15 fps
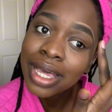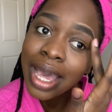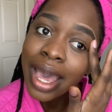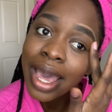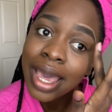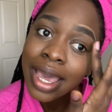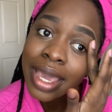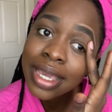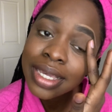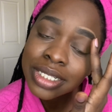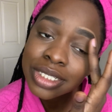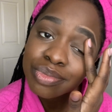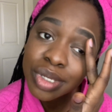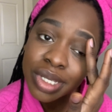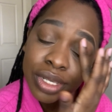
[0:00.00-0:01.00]
I
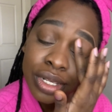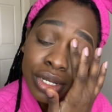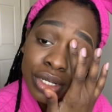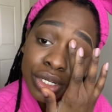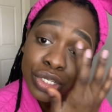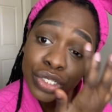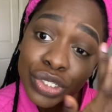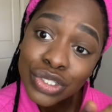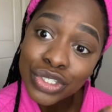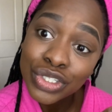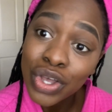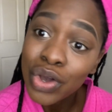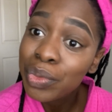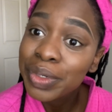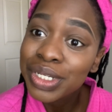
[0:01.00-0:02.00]
spend
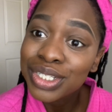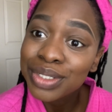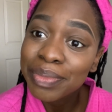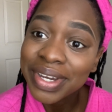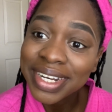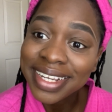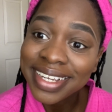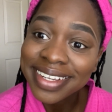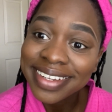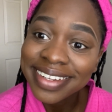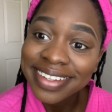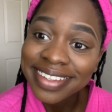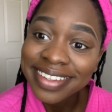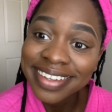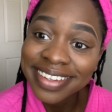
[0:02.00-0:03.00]
so much money
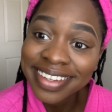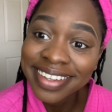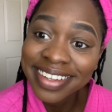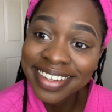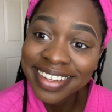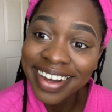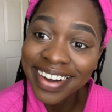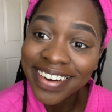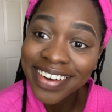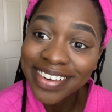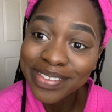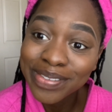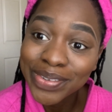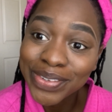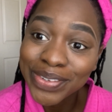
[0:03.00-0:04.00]
on
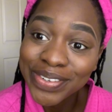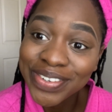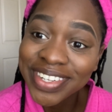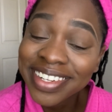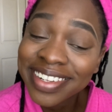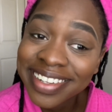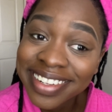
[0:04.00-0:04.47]
food.